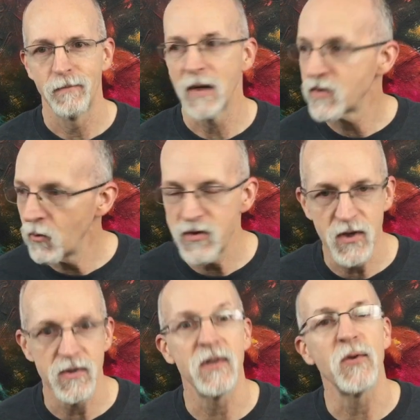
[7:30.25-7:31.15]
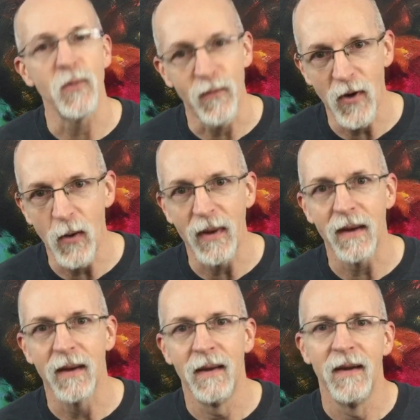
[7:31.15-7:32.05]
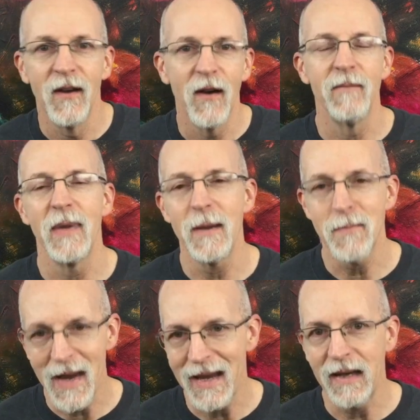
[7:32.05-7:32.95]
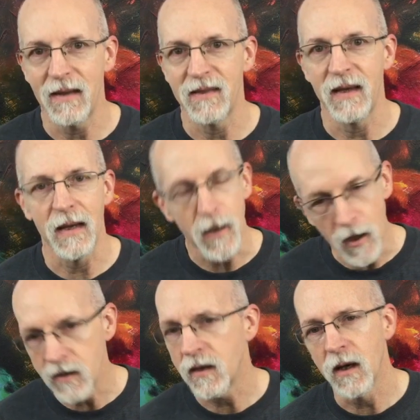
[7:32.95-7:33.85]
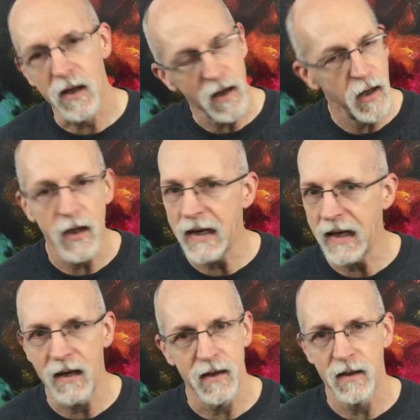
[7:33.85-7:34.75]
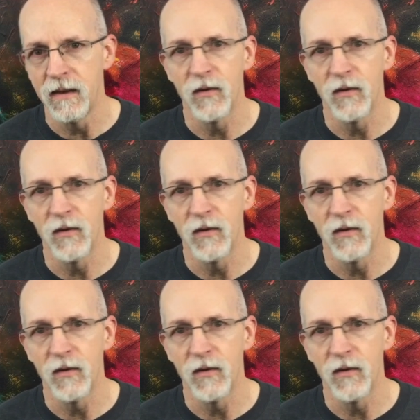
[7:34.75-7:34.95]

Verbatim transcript: I say, "What's this? It's the filming of me painting the thing, uncut, unedited,